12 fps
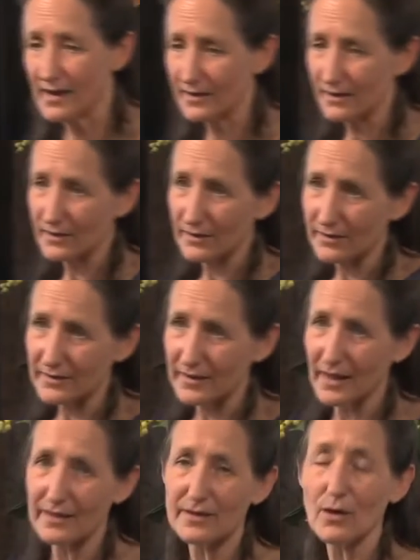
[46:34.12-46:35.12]
8 o'clock
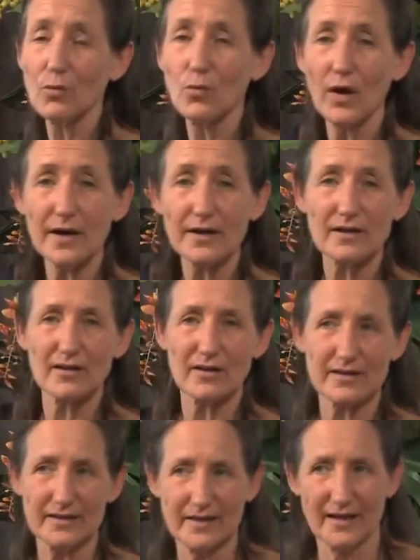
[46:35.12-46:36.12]
another, 1
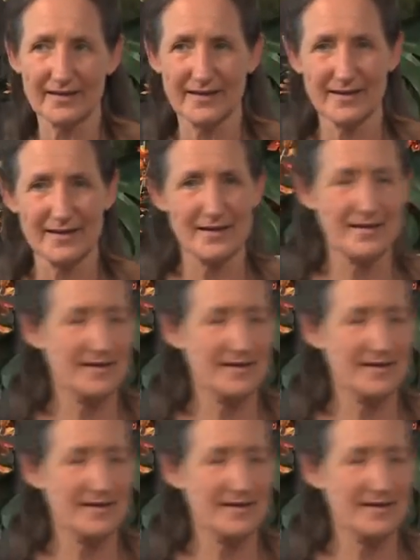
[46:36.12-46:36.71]
o'clock another.